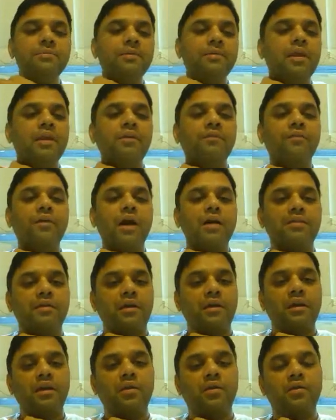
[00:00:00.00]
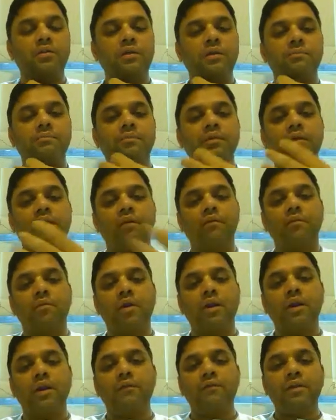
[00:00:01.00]
And similarly, father,
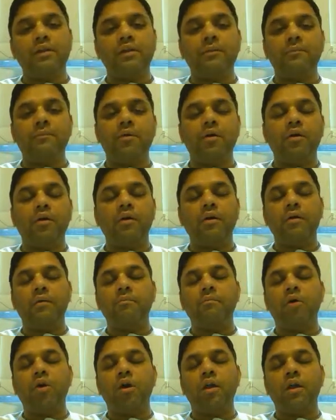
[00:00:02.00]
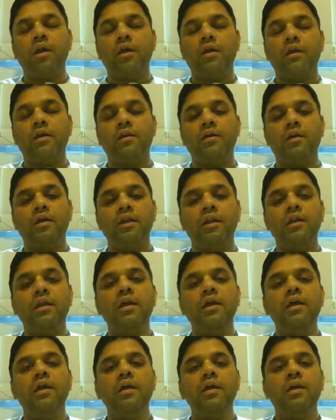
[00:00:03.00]
the whatever the boy or a
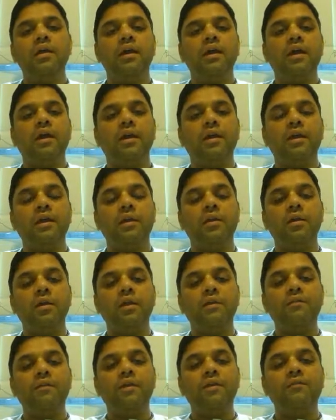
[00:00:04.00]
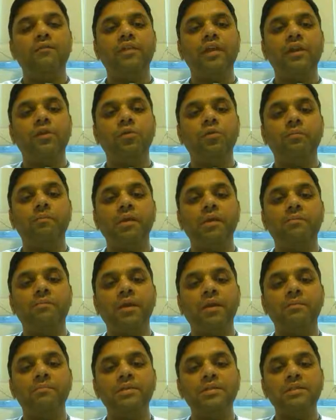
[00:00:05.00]
girl, even if they do
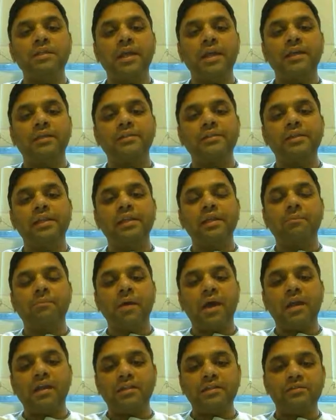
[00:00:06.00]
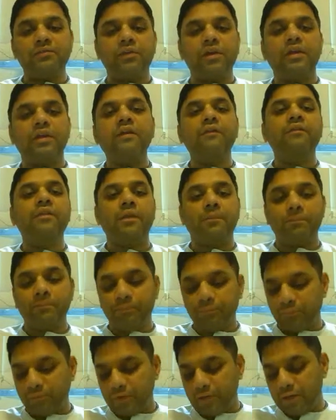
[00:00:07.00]
big mistakes, still the parents
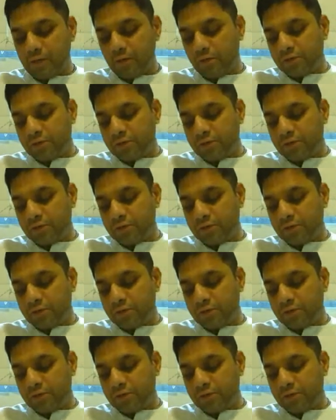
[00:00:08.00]
forgive them.